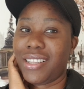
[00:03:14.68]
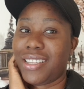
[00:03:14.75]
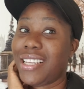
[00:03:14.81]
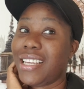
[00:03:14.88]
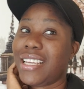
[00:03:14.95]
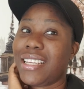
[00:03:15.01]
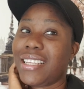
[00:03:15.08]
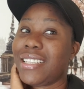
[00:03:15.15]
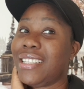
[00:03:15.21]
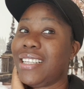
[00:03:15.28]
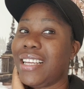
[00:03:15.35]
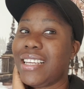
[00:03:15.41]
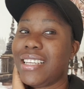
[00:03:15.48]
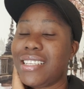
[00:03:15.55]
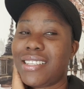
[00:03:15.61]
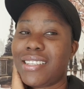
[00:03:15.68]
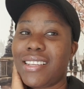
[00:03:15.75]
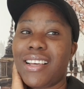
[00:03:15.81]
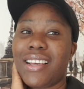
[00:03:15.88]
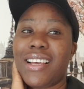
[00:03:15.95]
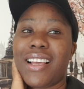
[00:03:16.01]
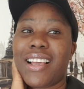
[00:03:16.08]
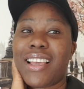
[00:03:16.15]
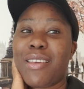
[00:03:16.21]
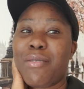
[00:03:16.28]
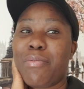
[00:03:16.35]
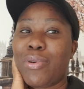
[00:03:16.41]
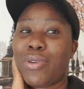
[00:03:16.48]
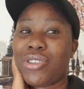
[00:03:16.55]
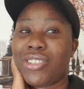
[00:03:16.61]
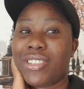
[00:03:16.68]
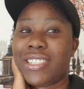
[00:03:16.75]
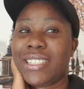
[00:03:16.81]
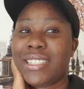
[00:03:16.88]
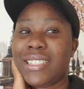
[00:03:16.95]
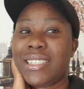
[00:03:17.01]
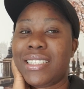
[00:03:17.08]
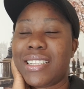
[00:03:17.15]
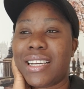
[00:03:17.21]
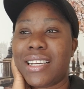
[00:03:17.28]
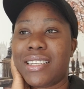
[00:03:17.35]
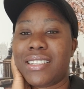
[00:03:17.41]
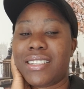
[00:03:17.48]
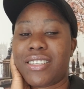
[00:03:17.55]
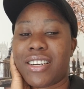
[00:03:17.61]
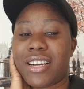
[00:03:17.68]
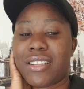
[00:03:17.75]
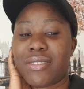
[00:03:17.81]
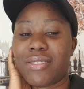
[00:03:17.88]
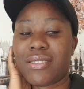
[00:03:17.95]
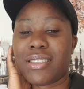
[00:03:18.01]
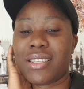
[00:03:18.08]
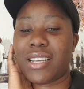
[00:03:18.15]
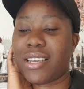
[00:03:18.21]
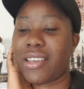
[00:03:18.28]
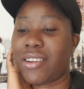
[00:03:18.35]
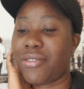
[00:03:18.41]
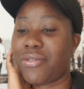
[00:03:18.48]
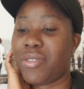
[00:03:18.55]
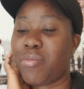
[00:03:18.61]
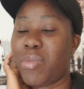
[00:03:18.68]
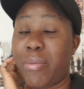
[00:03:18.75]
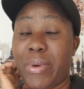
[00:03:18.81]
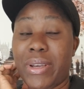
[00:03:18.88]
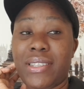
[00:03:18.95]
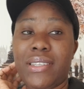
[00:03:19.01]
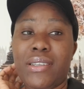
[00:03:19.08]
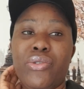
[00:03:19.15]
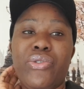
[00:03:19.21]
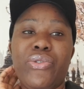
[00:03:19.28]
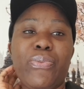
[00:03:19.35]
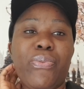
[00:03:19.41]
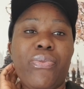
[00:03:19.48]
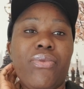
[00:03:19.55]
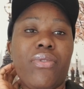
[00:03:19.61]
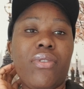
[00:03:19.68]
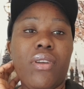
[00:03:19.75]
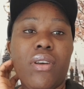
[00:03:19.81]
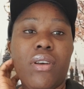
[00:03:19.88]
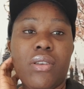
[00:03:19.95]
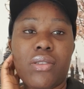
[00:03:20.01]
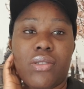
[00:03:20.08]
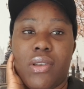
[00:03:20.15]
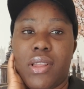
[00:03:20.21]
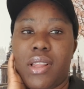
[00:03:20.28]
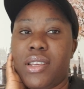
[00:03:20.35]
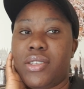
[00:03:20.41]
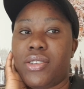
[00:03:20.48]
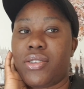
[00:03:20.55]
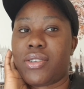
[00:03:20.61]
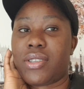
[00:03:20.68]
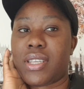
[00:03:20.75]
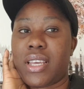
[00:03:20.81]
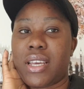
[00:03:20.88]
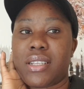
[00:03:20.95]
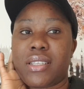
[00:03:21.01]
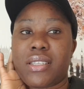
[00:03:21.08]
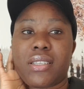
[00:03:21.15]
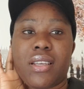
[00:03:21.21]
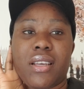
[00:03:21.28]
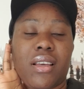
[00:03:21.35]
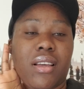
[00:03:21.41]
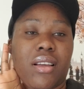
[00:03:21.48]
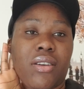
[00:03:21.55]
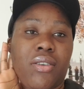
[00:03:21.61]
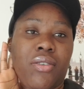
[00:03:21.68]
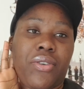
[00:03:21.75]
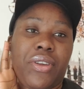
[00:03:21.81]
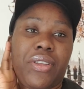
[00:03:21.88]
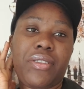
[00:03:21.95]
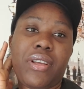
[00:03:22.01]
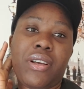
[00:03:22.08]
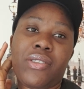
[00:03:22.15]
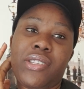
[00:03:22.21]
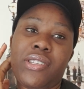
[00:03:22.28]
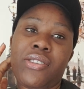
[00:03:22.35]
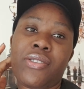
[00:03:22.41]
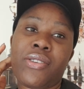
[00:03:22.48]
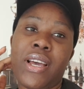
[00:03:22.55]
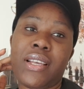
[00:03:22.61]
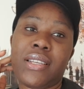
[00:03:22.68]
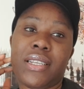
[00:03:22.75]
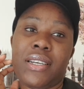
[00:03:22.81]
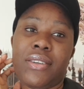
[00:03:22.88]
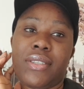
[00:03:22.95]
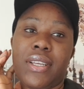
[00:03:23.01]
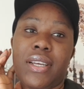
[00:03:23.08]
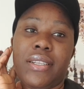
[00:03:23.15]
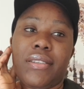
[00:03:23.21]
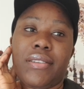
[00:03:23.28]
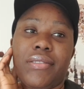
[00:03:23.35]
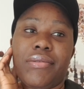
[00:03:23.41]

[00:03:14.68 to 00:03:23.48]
take days, keep portioning it and trying to take care of it by myself. So let's just get going. I'll see you guys outside.